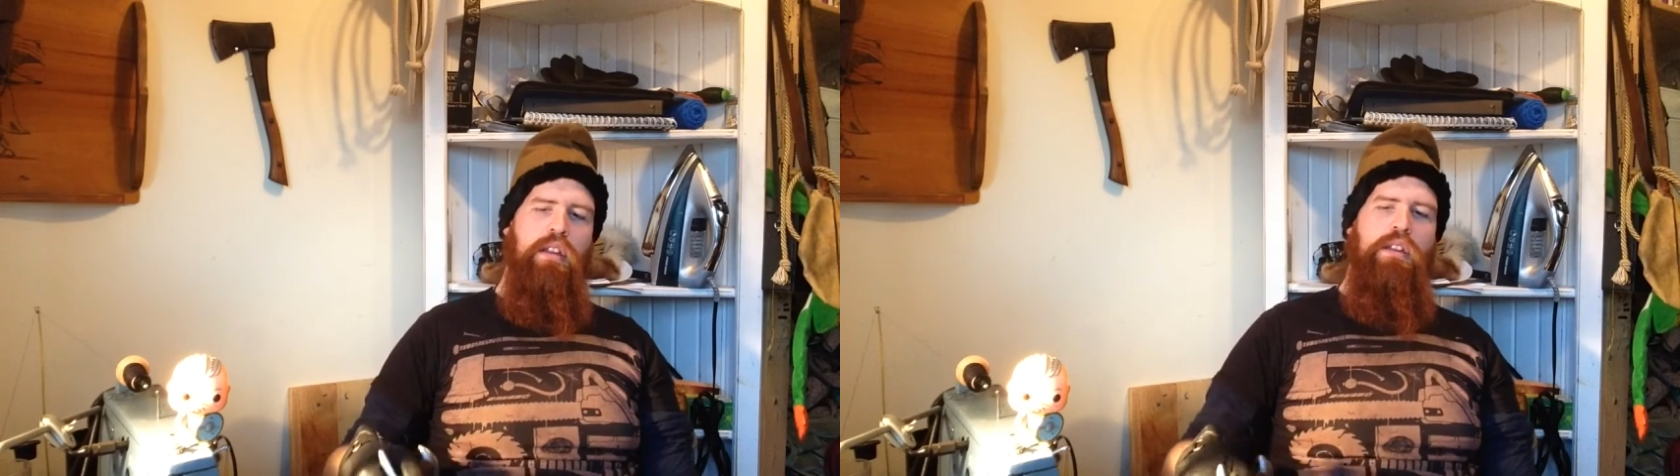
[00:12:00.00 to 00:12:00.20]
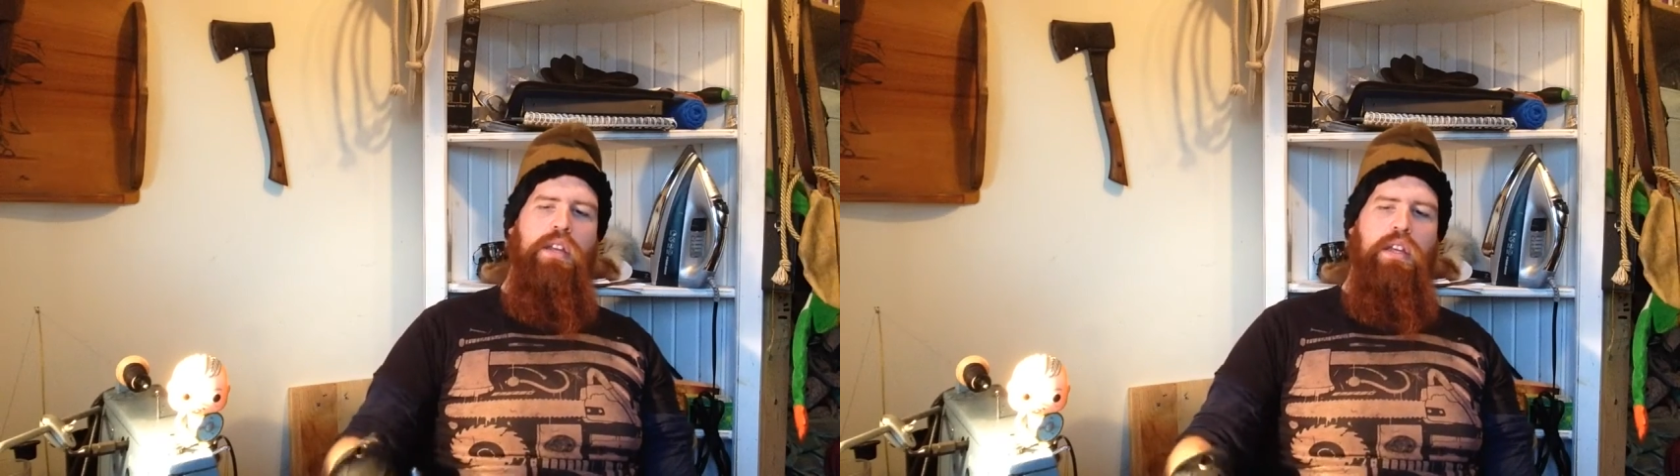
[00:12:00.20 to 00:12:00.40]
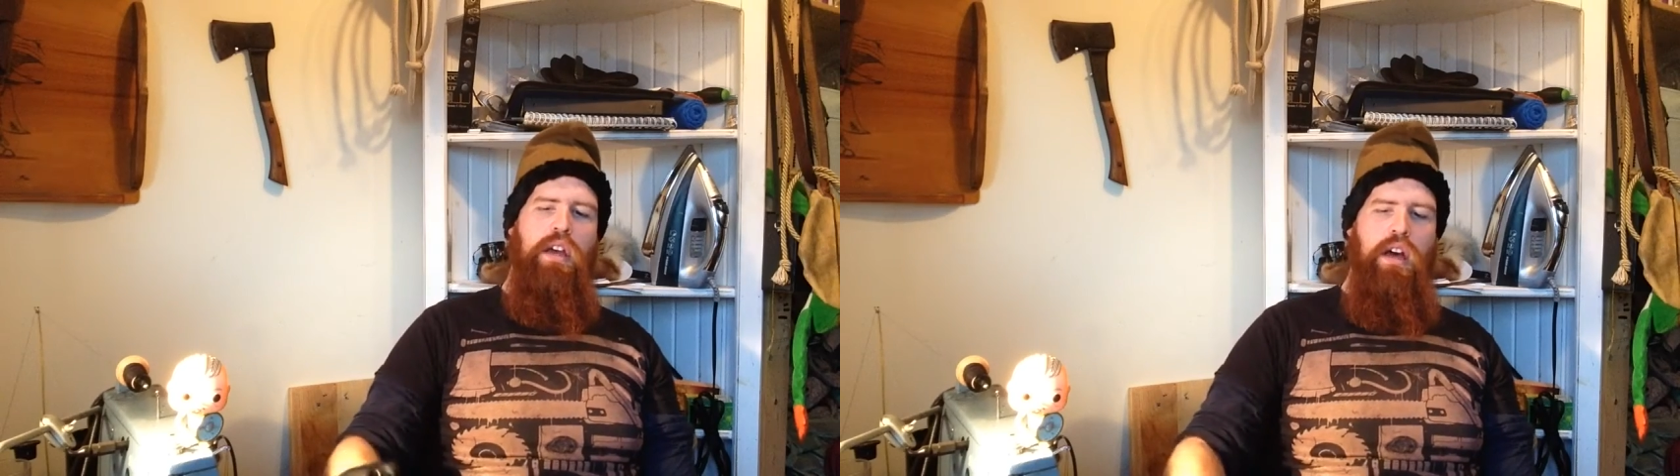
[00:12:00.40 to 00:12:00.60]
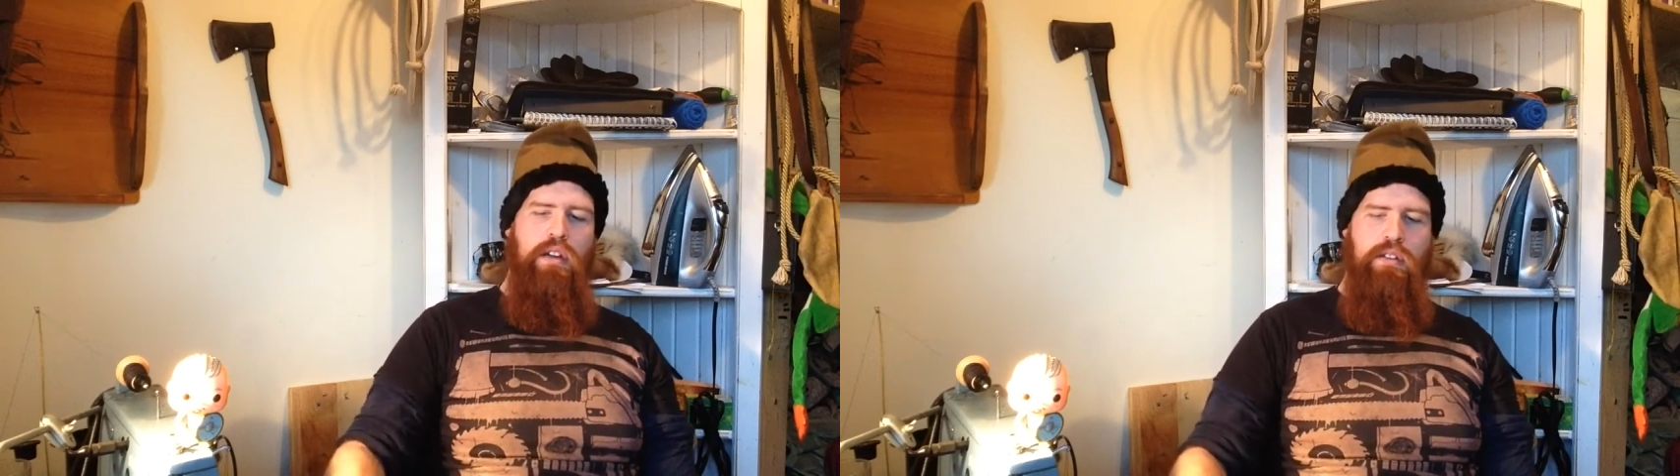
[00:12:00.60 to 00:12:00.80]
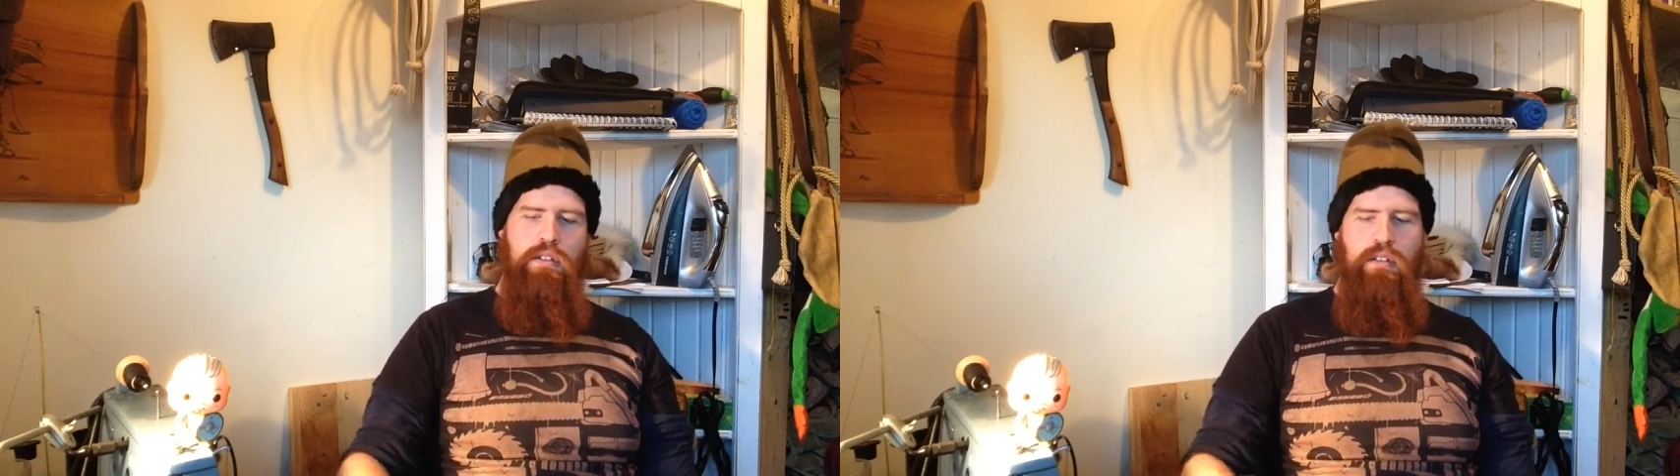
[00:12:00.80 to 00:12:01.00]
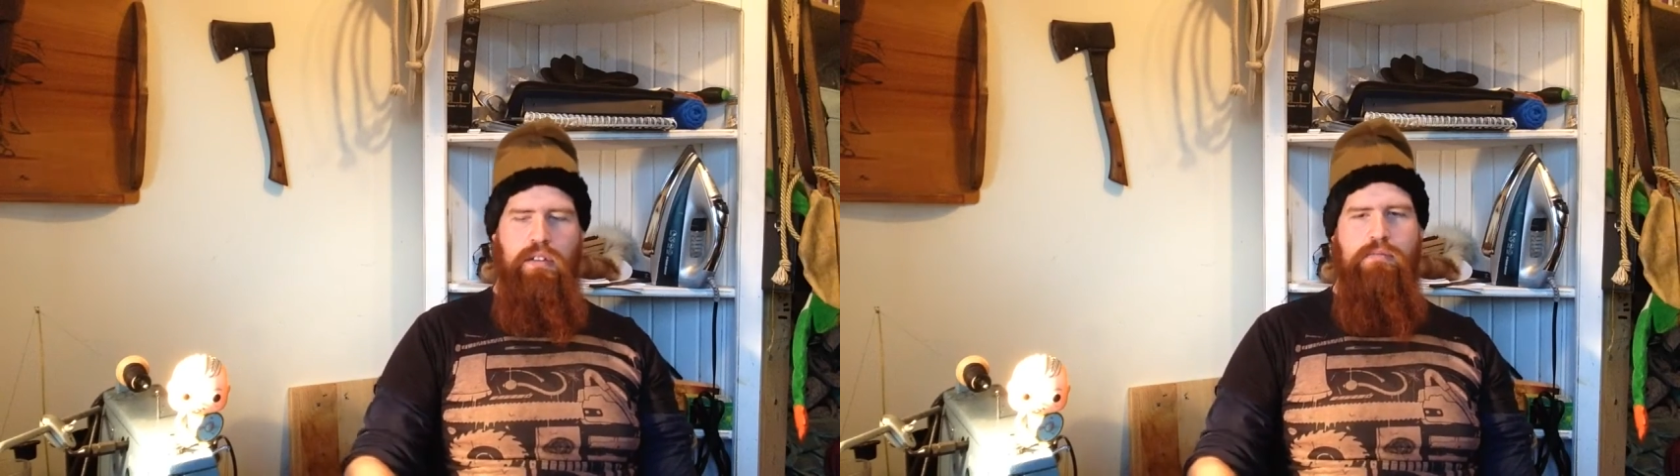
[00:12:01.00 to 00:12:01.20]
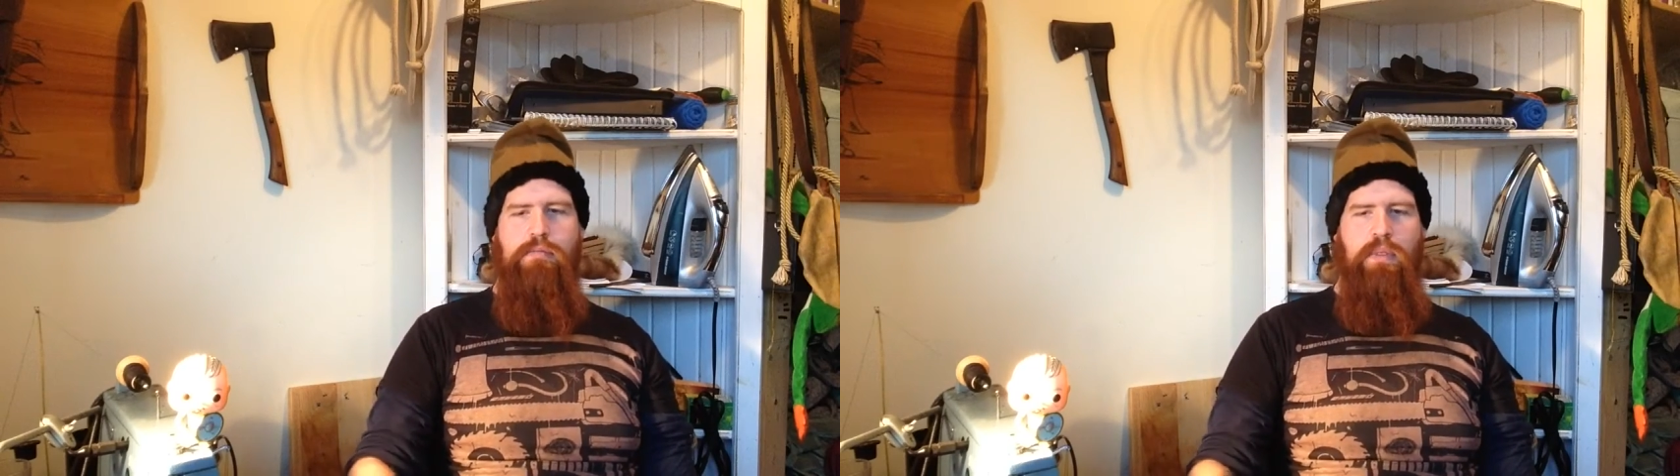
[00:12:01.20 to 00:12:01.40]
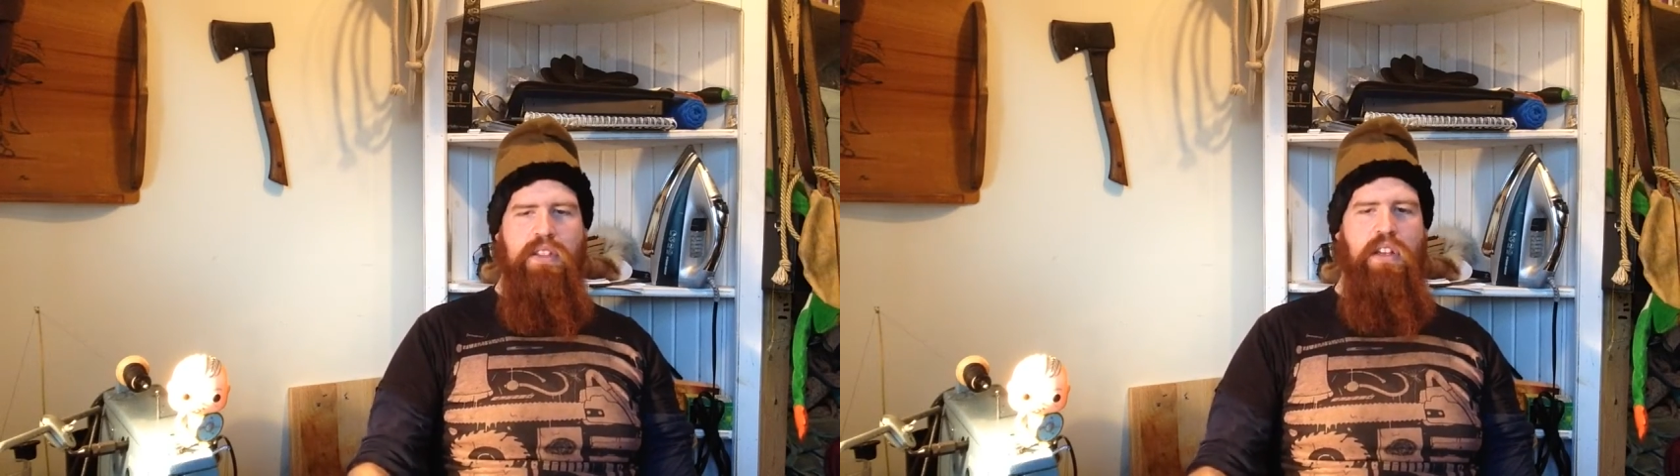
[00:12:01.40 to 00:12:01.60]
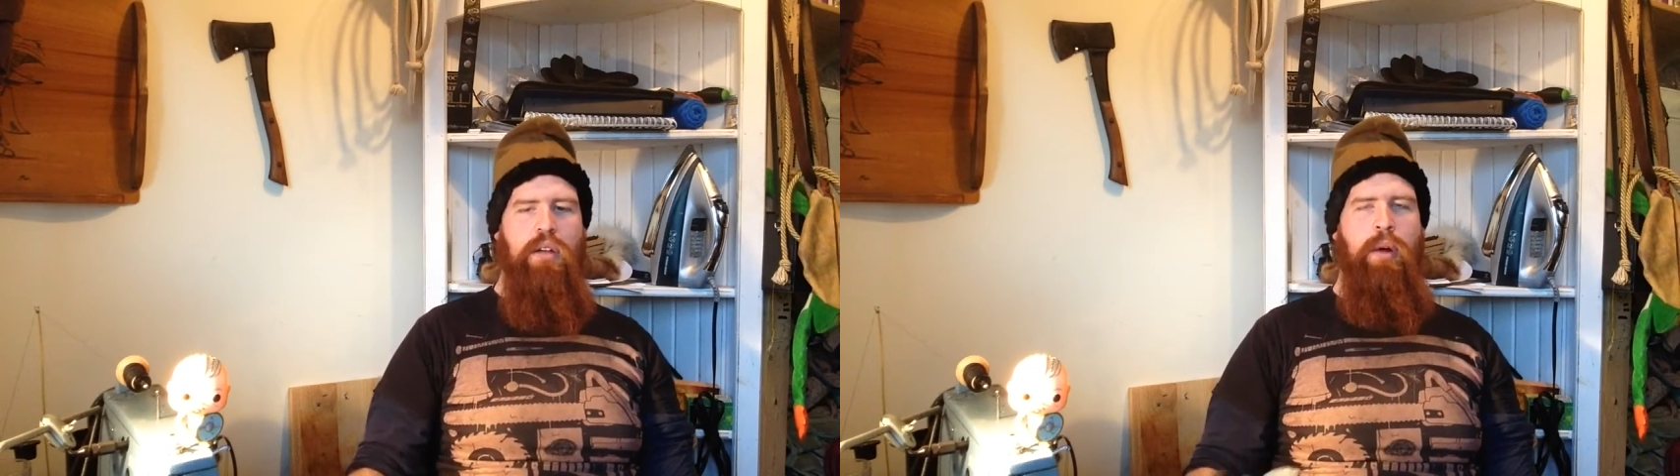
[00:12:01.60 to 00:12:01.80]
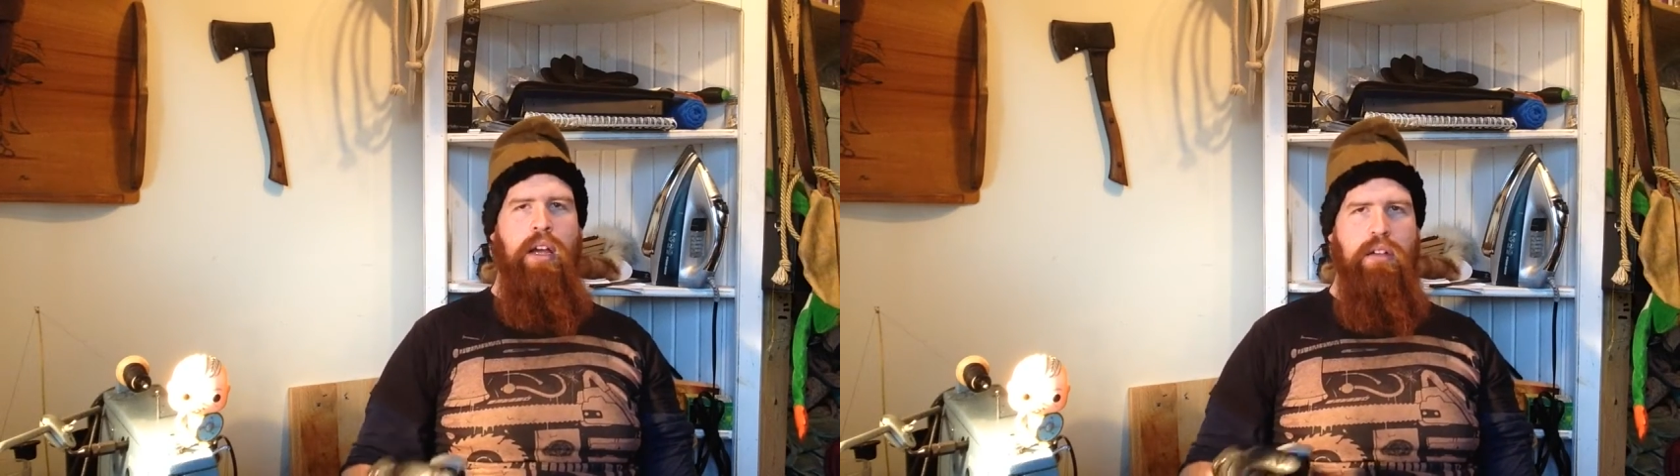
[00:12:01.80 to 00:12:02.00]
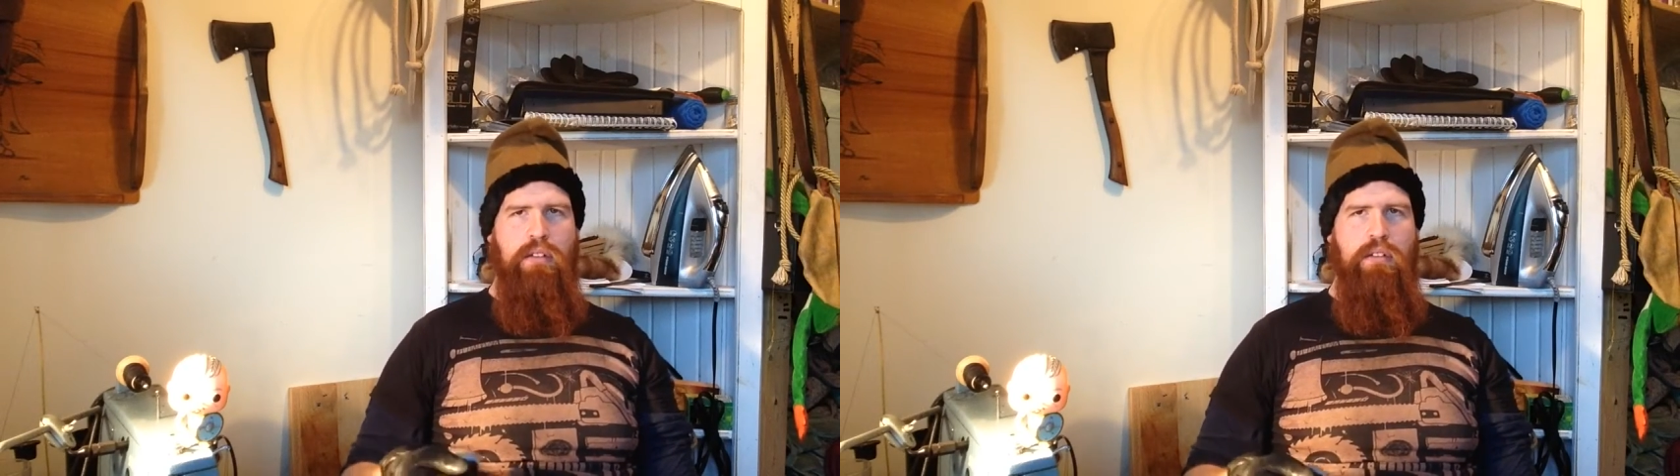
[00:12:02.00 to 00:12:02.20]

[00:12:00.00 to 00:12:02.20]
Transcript: This Hanwei